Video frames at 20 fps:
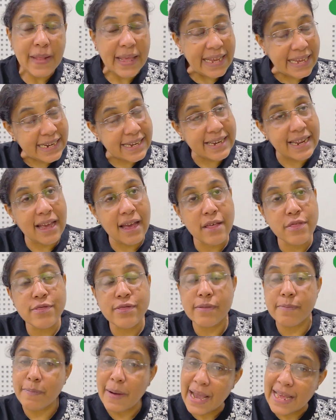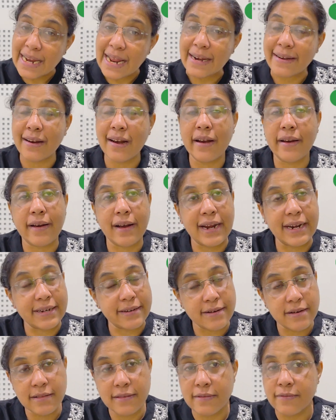India's bilateral
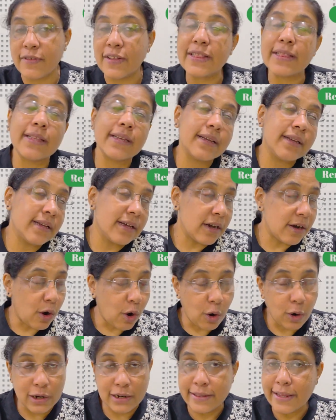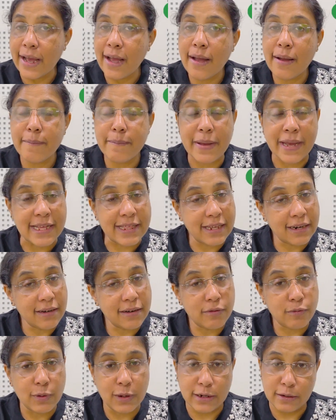relations with all the major
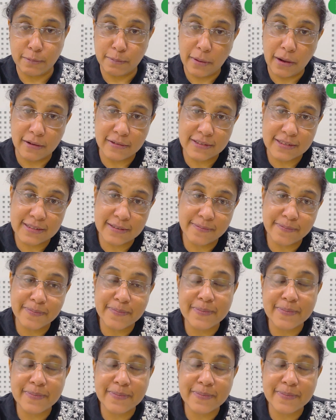world powers.